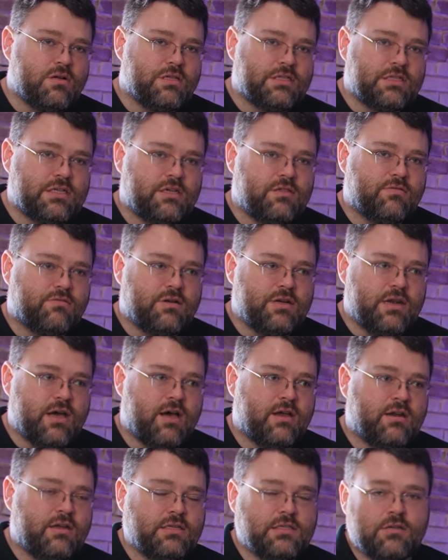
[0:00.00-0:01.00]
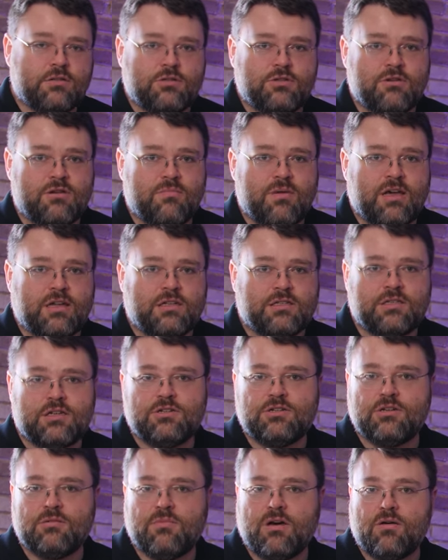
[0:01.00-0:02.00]
on Z390 so that you can make a
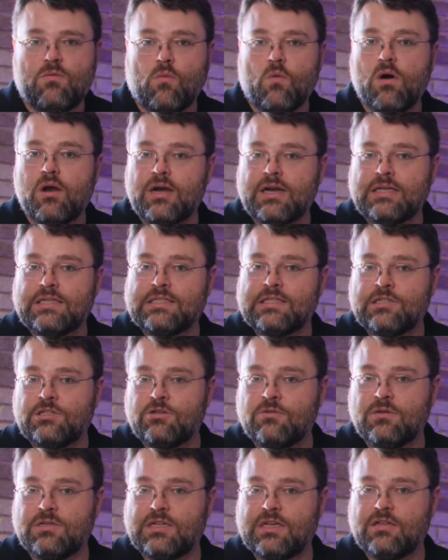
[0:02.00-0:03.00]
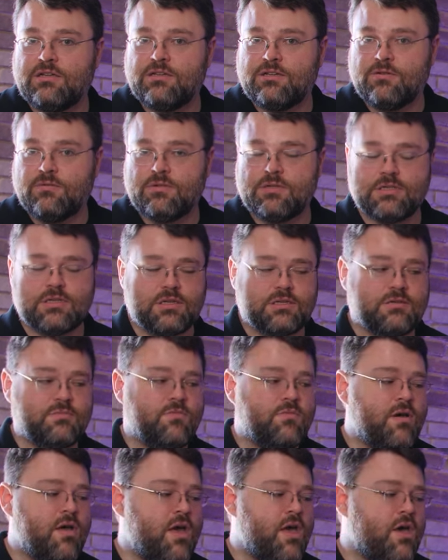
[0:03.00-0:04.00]
decision about what it is that you intend to do with the
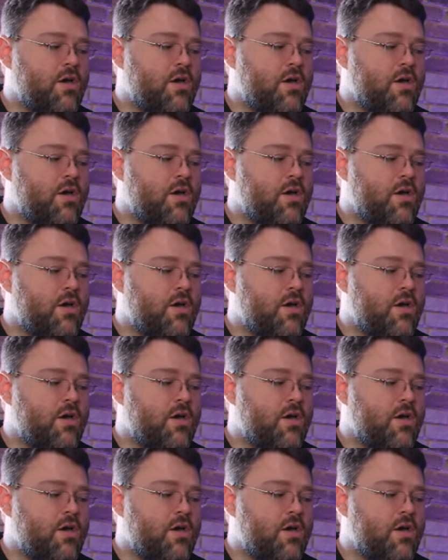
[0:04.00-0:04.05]
system.